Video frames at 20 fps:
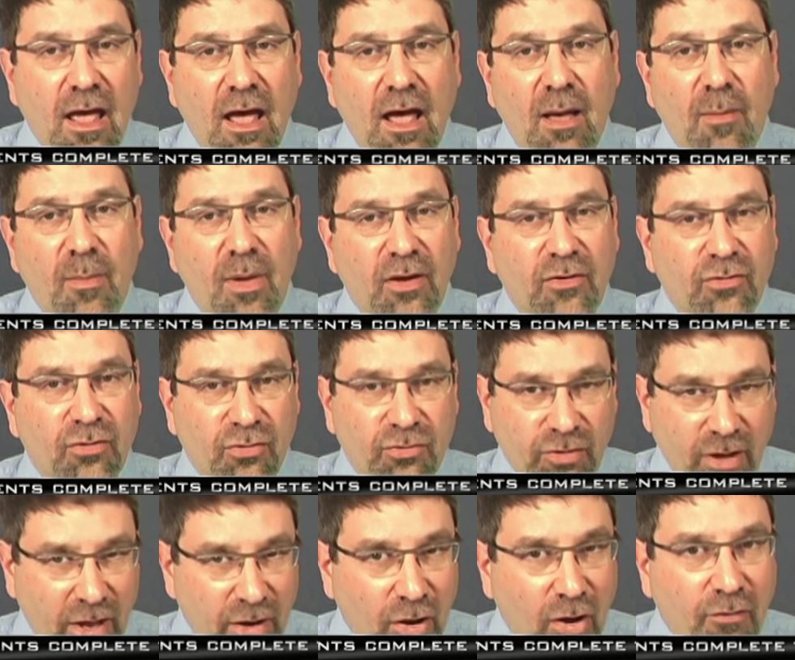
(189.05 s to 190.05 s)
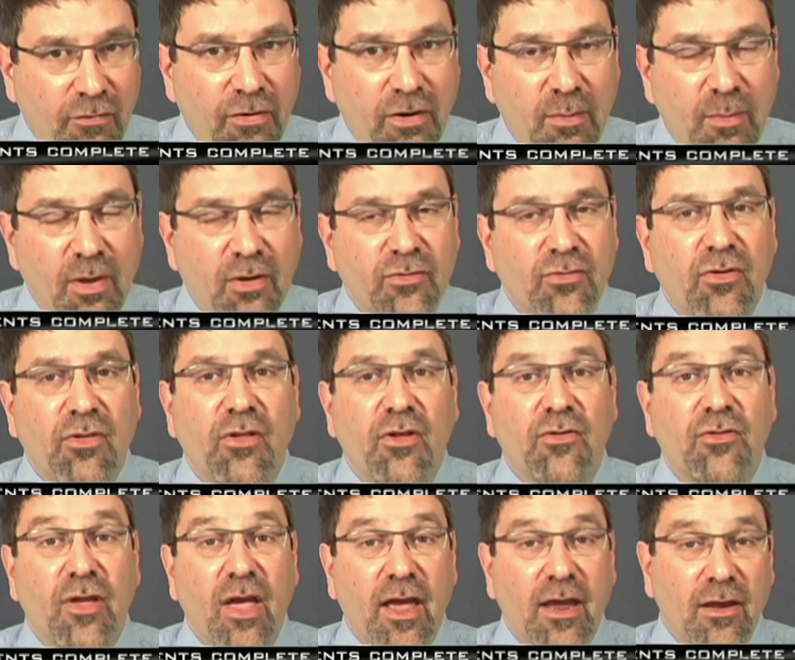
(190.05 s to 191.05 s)
uh, make sure, sign off on it, make sure that
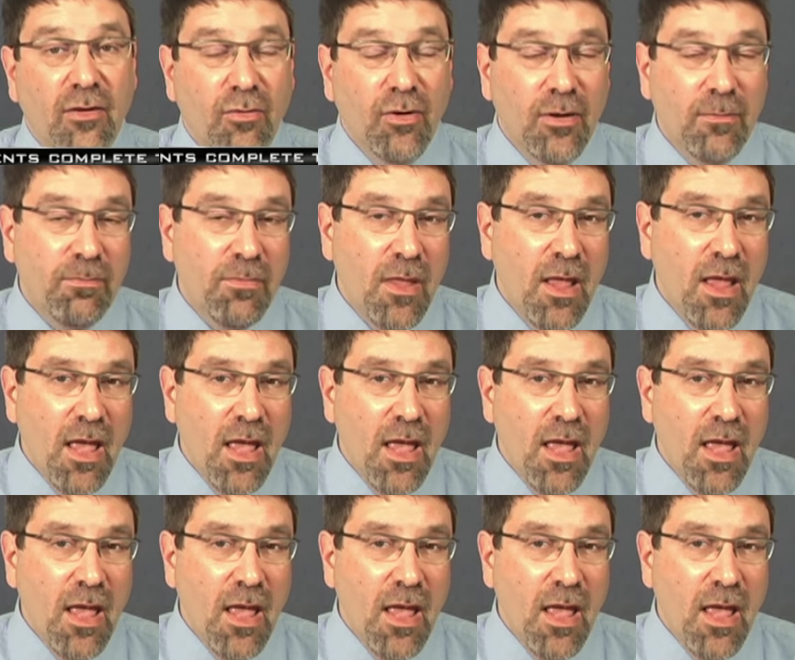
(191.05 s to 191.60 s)
it's accurate.